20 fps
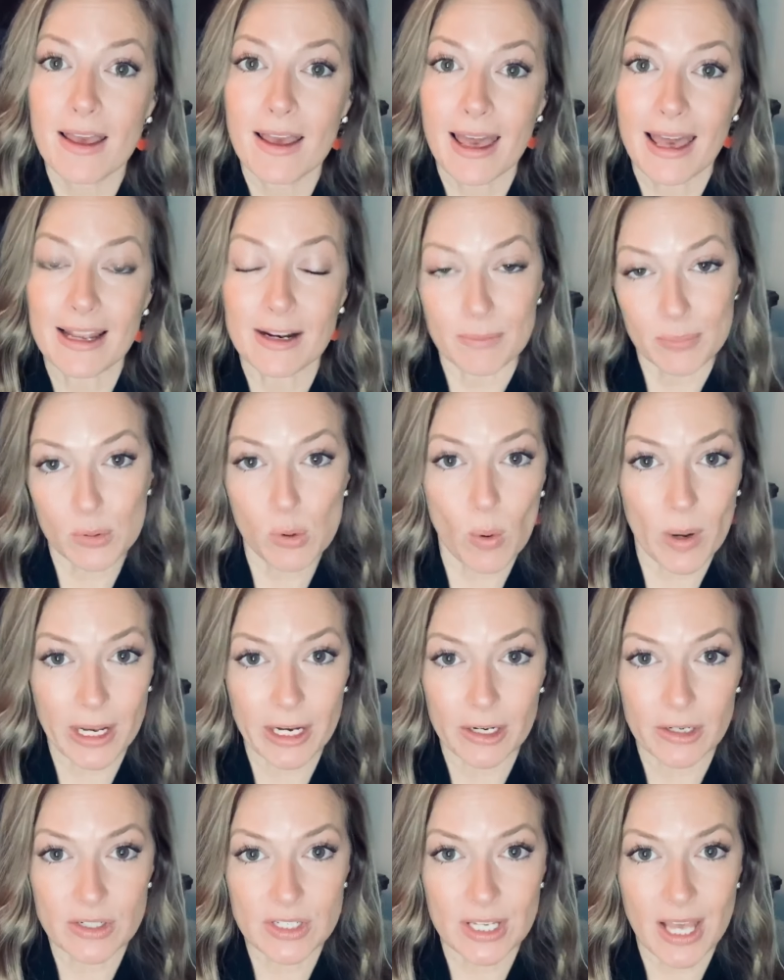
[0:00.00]
an
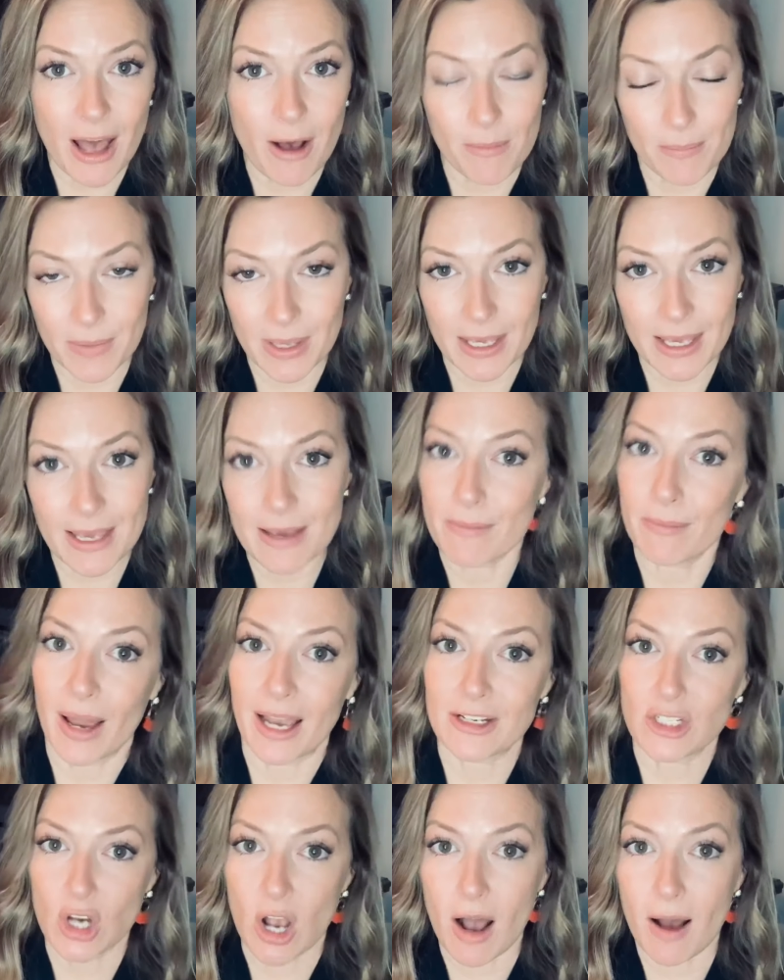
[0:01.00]
employer to help me keep my
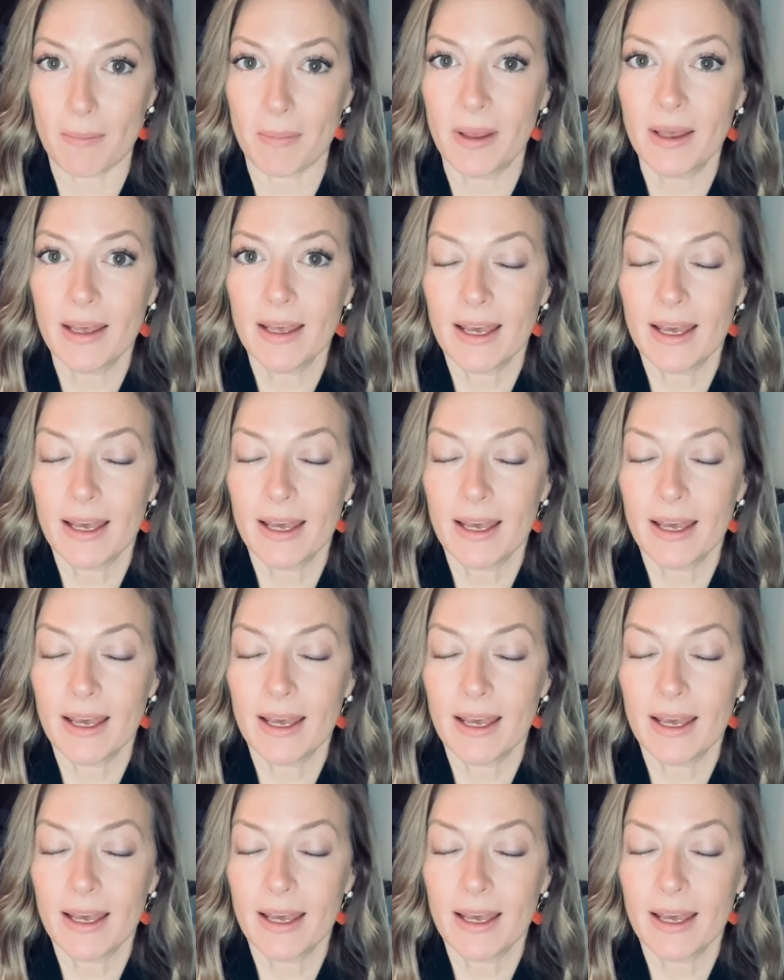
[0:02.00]
job.